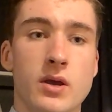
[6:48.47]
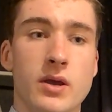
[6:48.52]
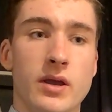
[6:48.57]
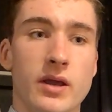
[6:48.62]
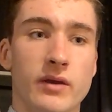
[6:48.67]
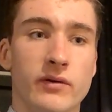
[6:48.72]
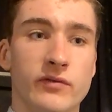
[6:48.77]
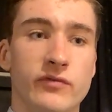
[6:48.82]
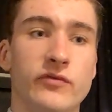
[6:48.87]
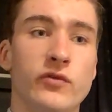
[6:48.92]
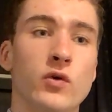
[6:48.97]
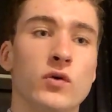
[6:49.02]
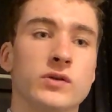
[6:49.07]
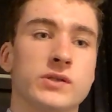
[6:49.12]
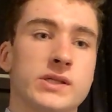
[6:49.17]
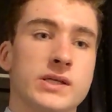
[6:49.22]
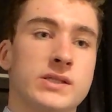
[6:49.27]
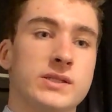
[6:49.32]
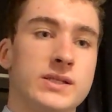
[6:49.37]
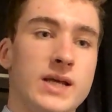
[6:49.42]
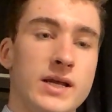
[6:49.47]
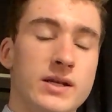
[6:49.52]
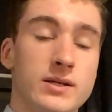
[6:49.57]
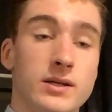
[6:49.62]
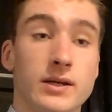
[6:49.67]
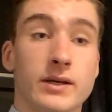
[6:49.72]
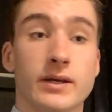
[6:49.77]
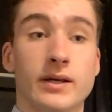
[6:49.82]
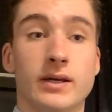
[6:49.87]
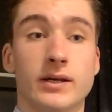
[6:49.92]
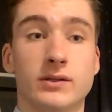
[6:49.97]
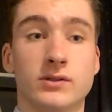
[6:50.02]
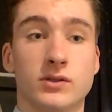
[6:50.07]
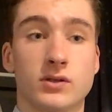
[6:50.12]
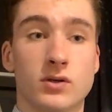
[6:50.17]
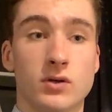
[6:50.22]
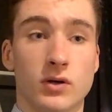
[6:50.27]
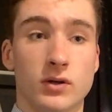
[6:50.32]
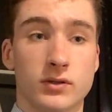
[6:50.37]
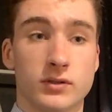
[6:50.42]
enforce this data link, it's
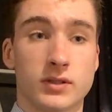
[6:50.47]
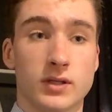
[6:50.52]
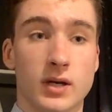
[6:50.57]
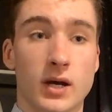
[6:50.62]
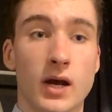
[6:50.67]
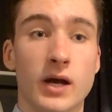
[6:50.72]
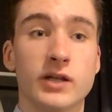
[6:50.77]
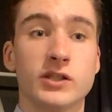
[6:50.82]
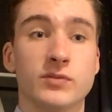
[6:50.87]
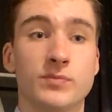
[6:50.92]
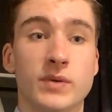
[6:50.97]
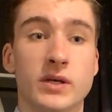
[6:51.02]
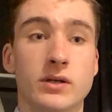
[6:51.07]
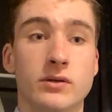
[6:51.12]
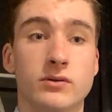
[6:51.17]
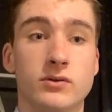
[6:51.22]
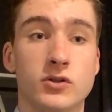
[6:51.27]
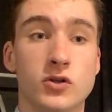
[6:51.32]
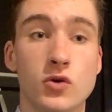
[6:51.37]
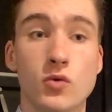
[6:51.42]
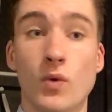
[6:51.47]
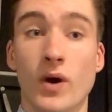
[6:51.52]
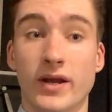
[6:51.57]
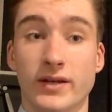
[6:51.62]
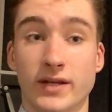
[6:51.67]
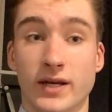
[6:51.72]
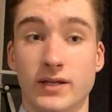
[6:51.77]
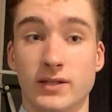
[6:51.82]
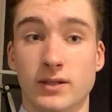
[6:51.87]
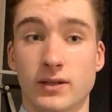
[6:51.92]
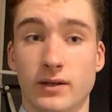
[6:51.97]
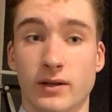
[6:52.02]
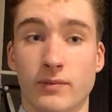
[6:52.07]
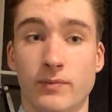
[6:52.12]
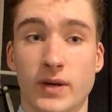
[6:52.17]
got high-speed two-way data link,